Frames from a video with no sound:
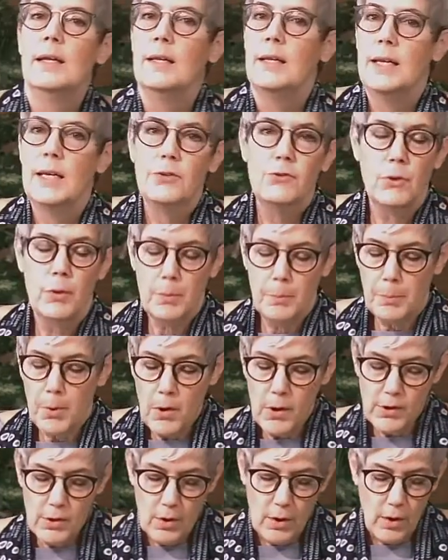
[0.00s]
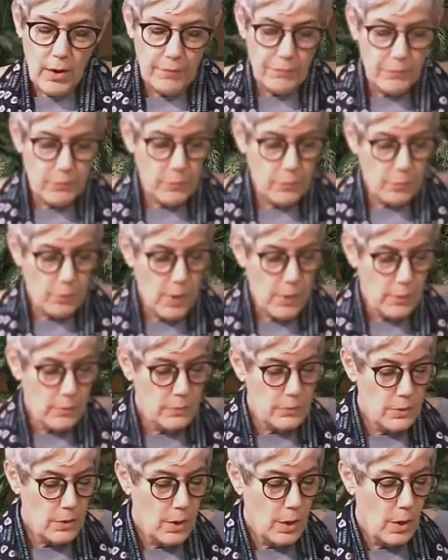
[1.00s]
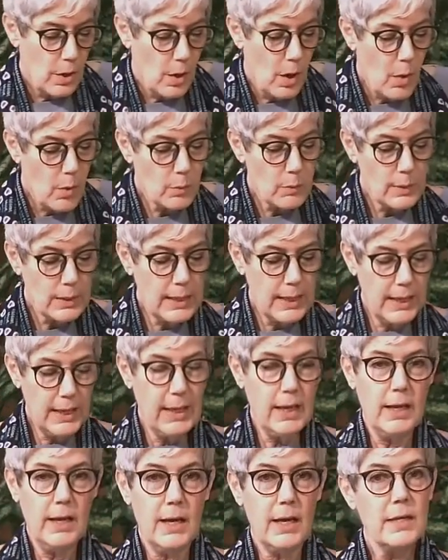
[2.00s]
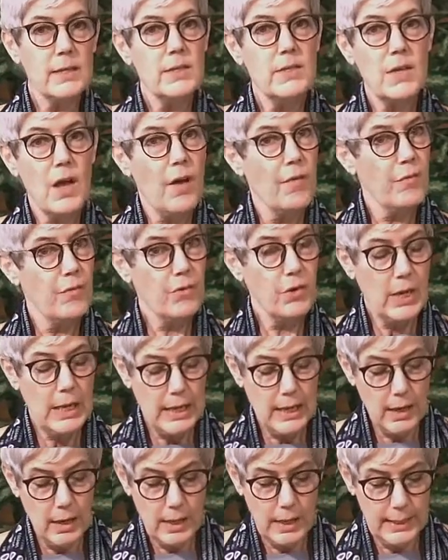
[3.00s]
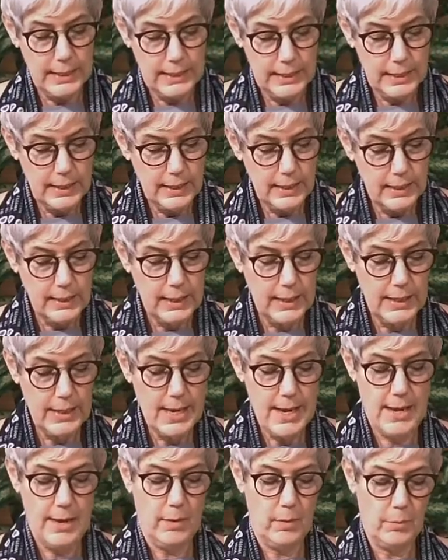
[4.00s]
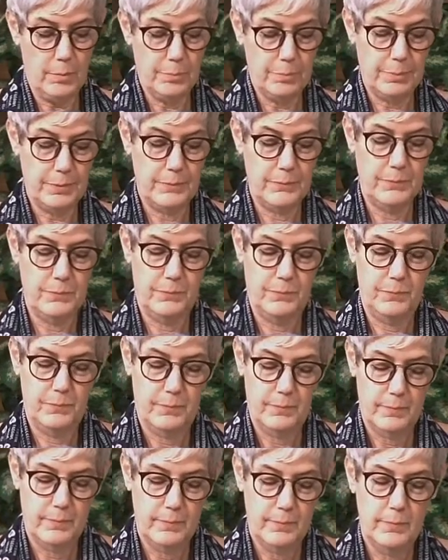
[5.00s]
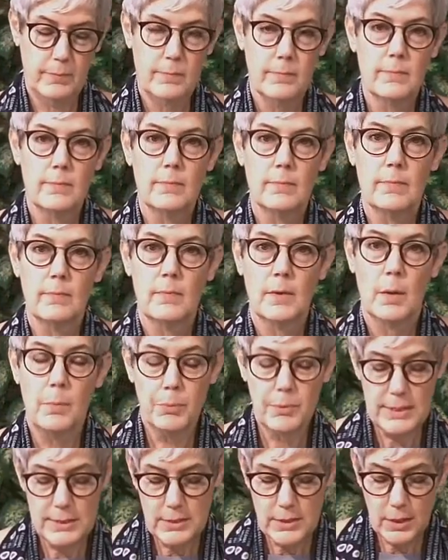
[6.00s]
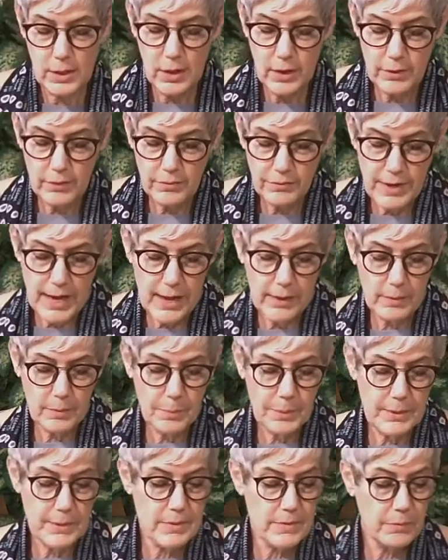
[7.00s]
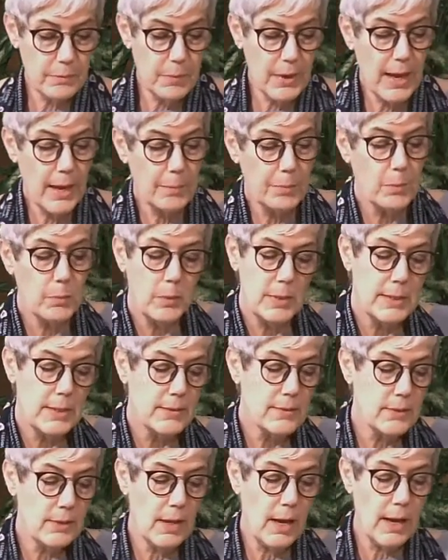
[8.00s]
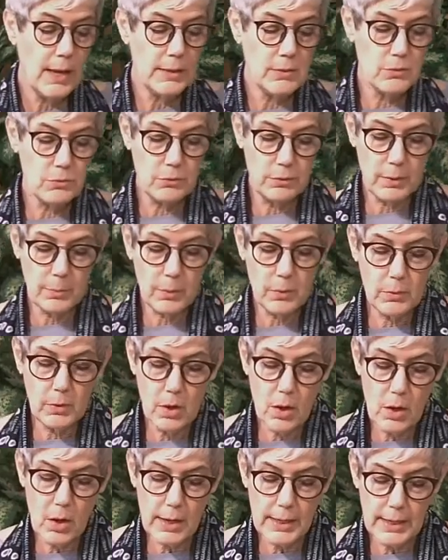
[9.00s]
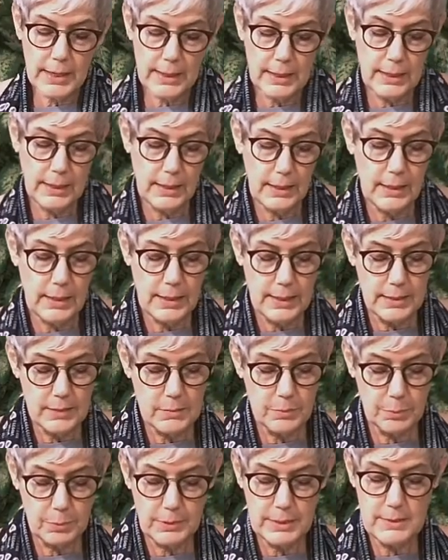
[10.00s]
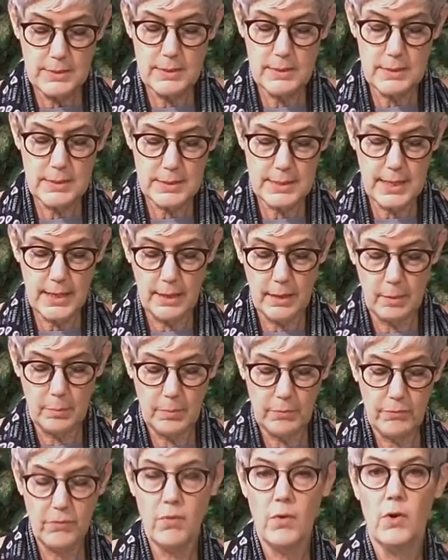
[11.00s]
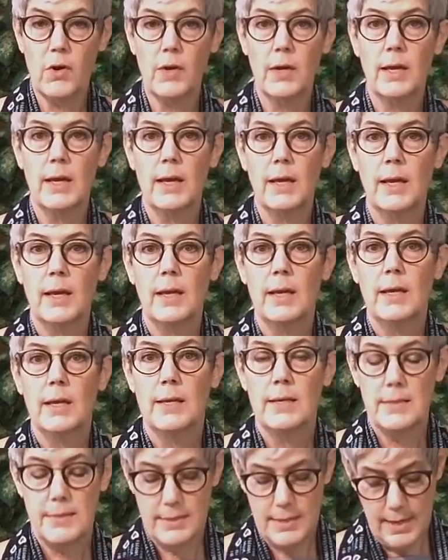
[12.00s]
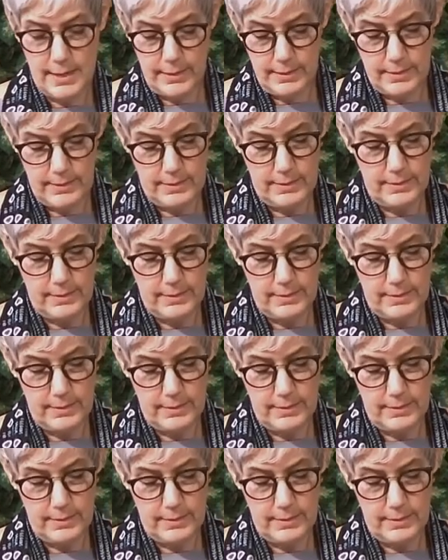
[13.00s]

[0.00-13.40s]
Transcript: Dietrich Bonhoeffer wrote, "Only a suffering God can help." A prison guard found a piece of paper with his line scribbled on it in his prison cell before his death.